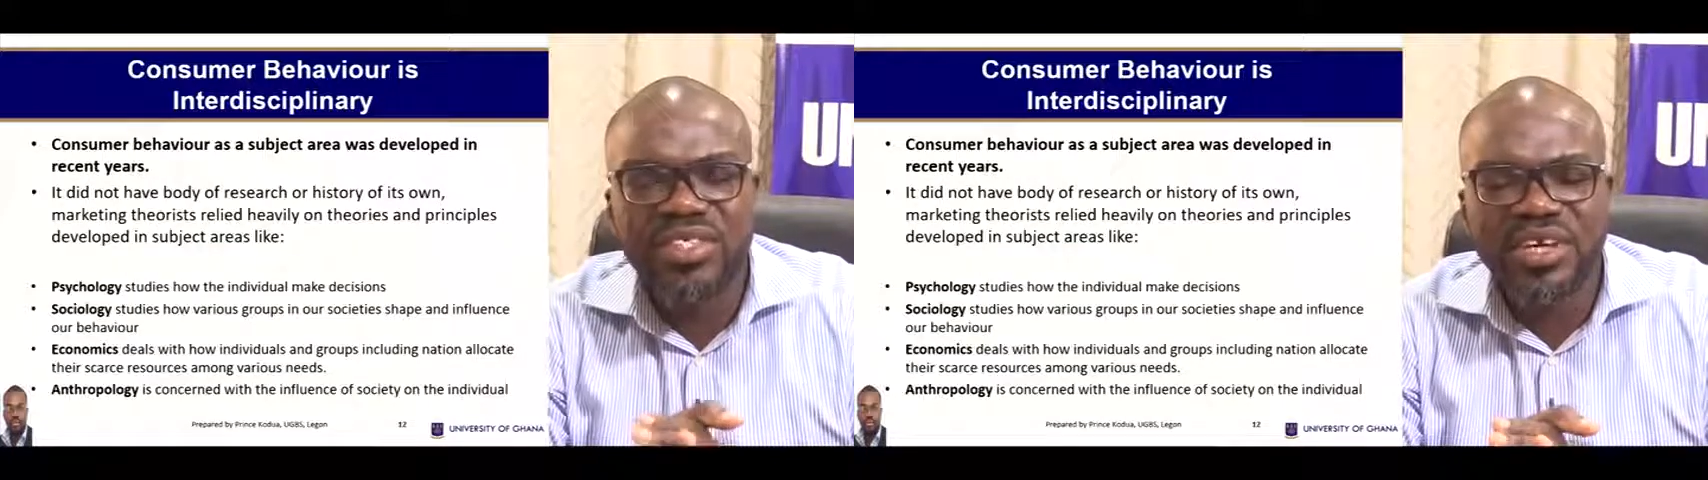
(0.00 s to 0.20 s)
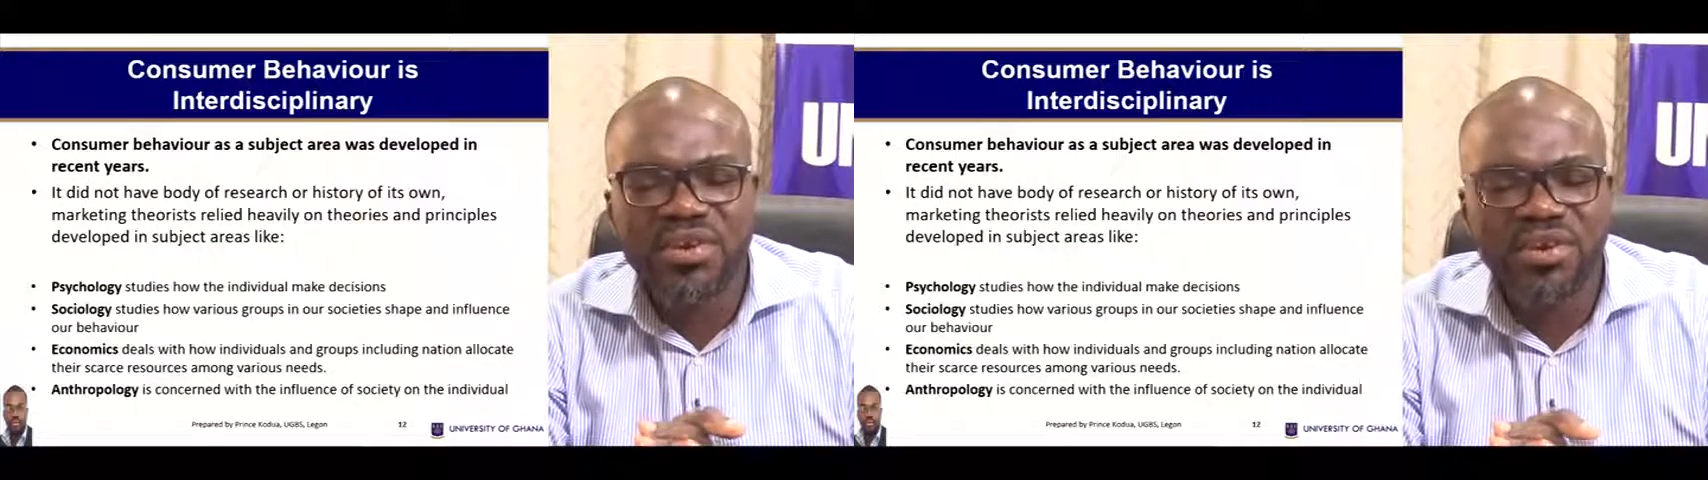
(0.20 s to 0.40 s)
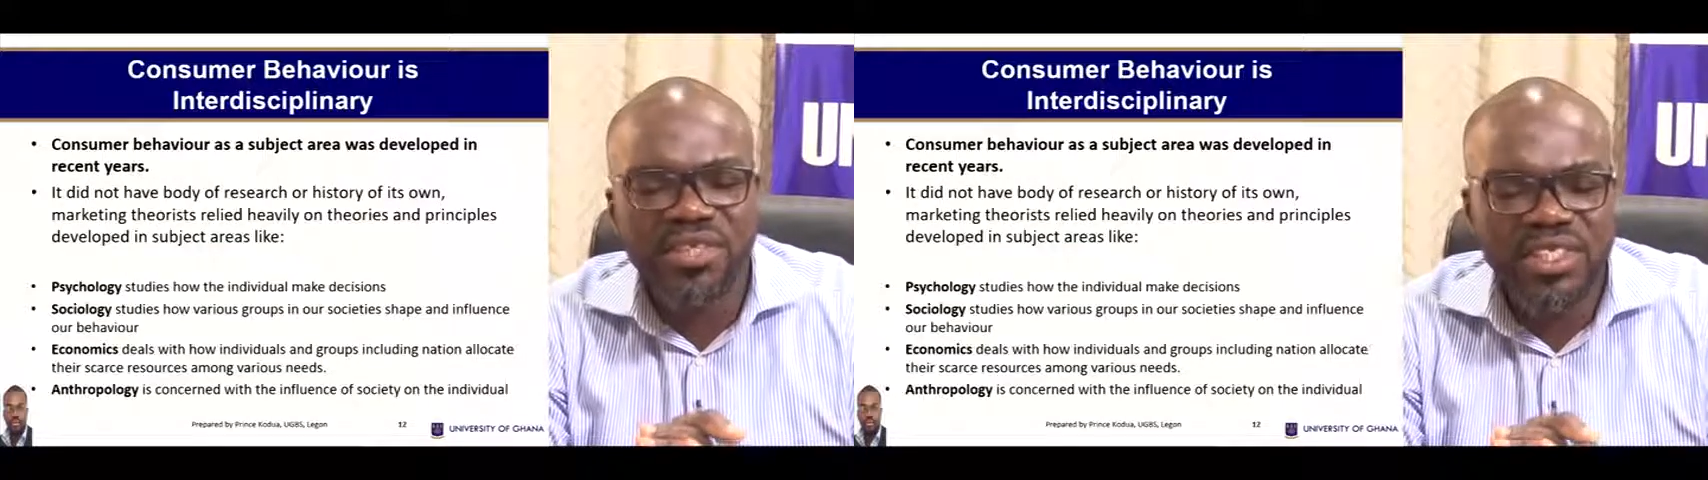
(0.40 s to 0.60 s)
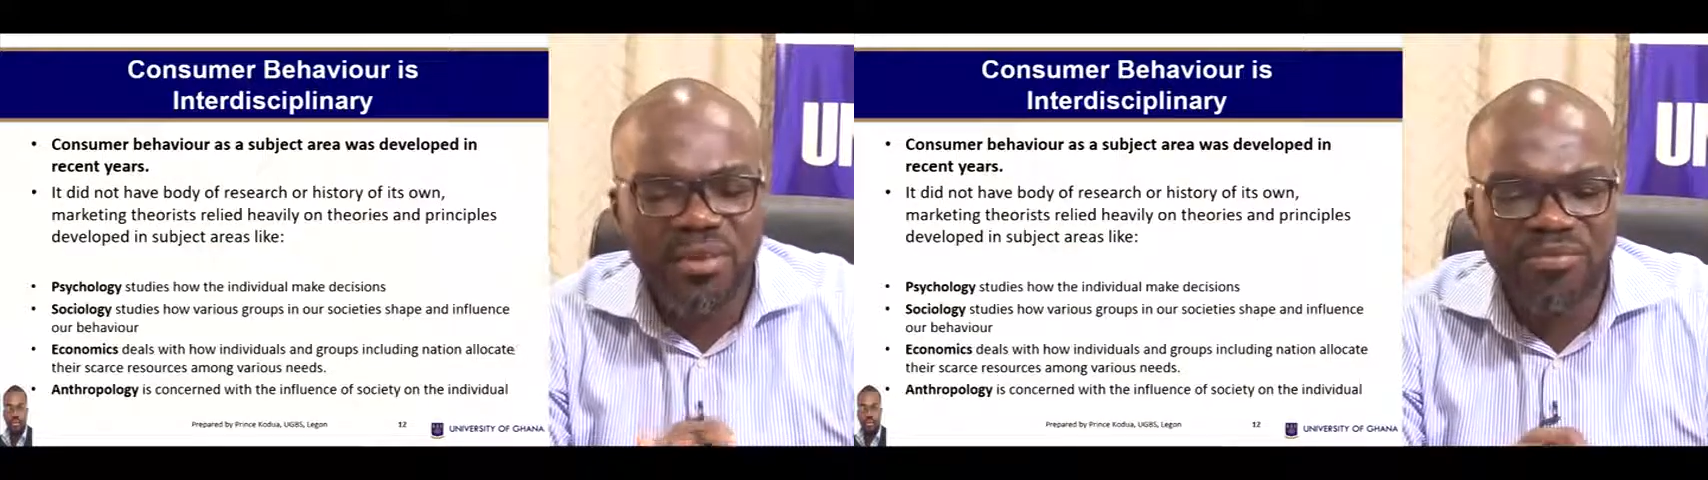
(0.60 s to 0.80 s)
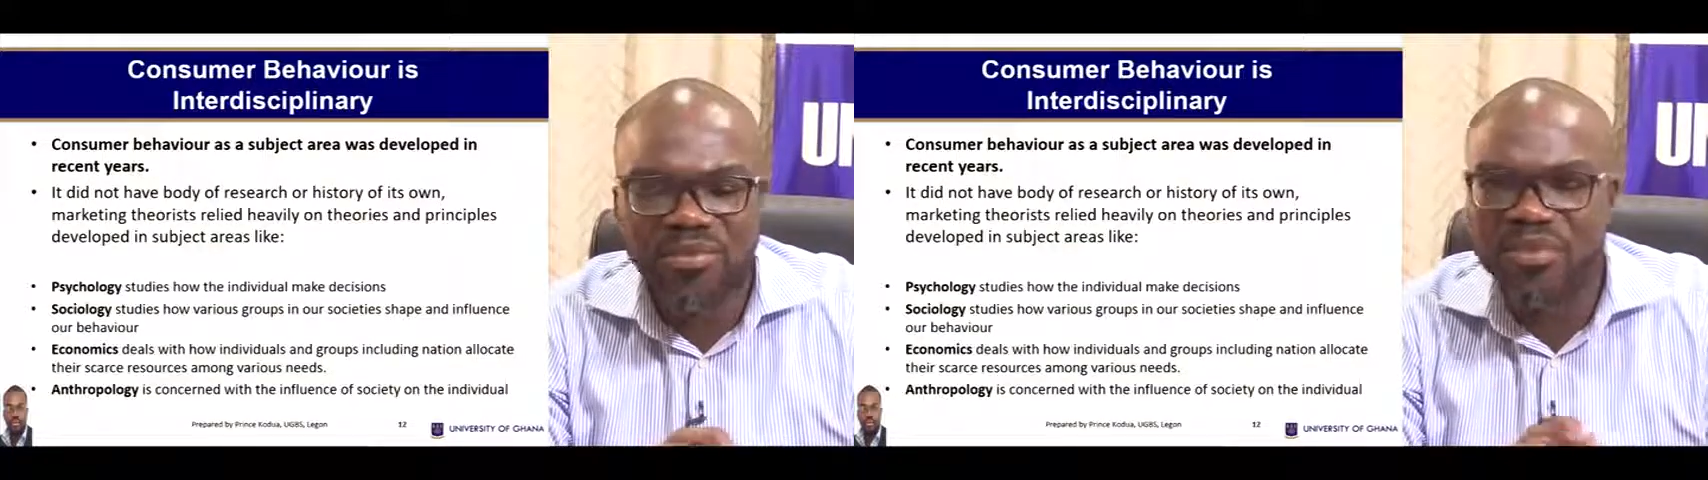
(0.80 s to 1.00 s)
and
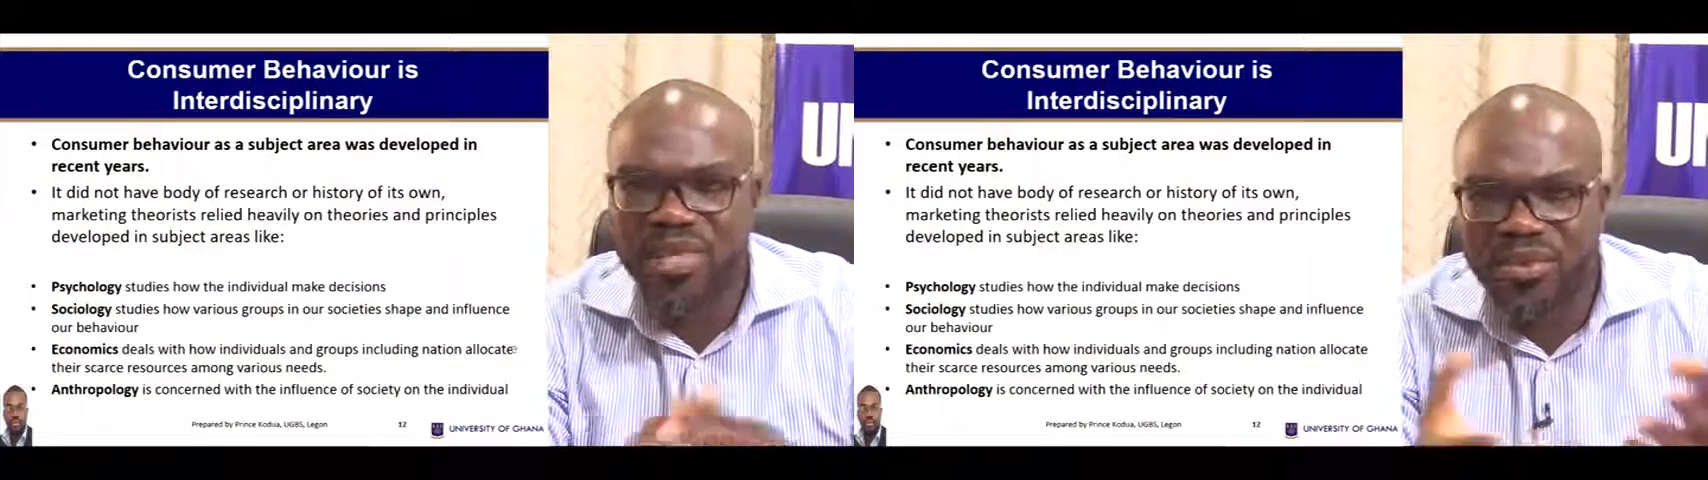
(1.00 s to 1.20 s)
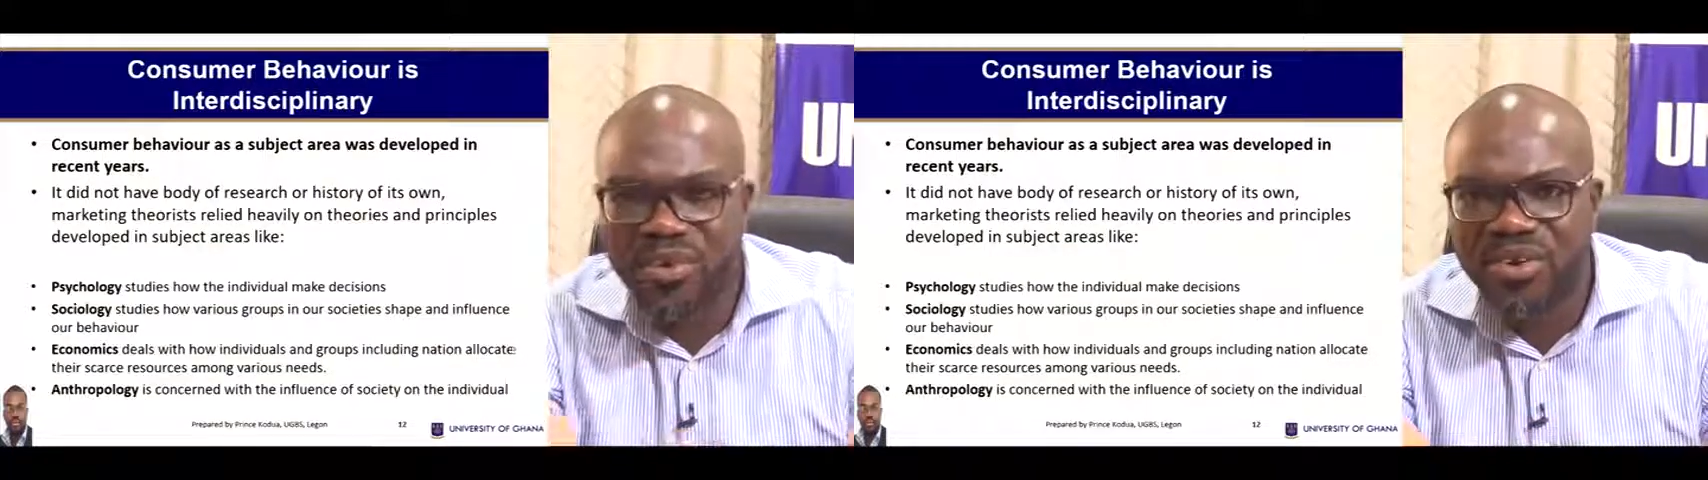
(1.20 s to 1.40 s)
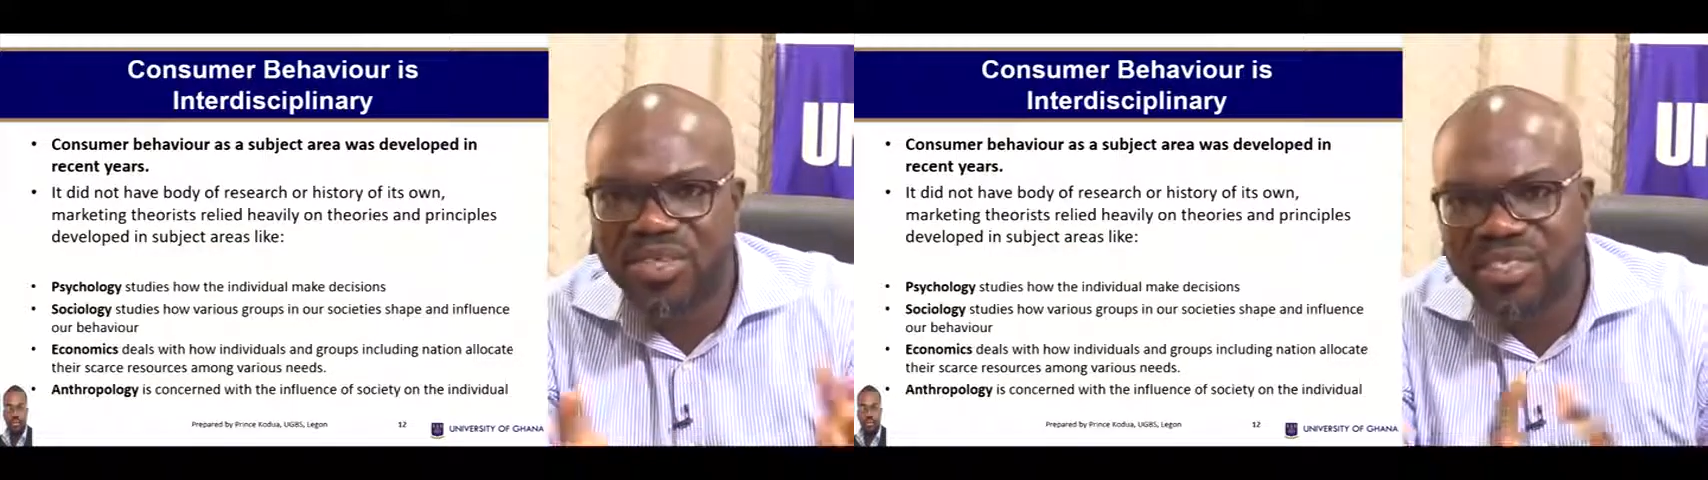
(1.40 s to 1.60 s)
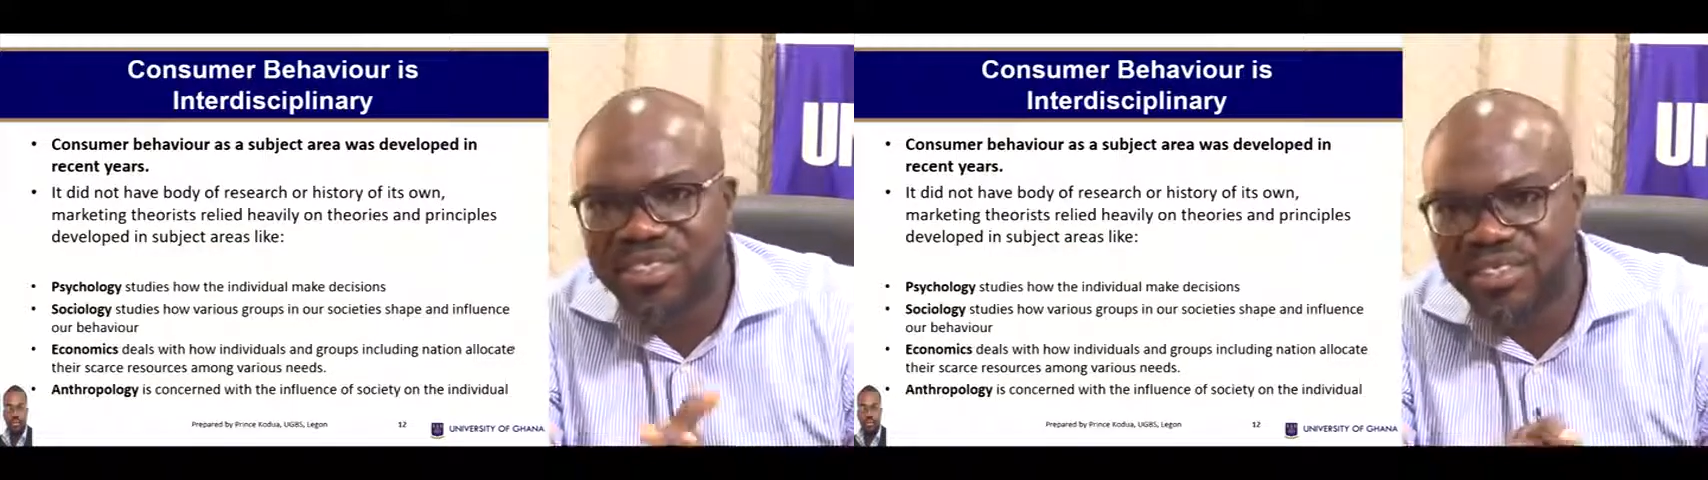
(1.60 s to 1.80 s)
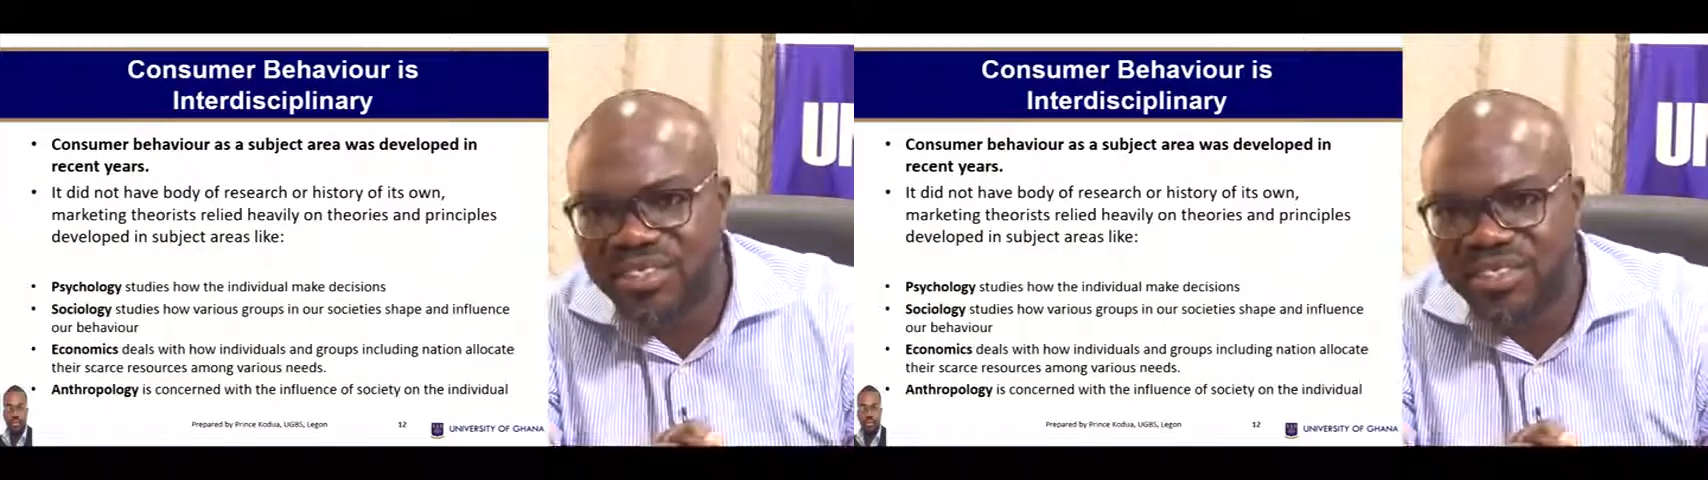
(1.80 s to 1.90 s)
concepts from psychology,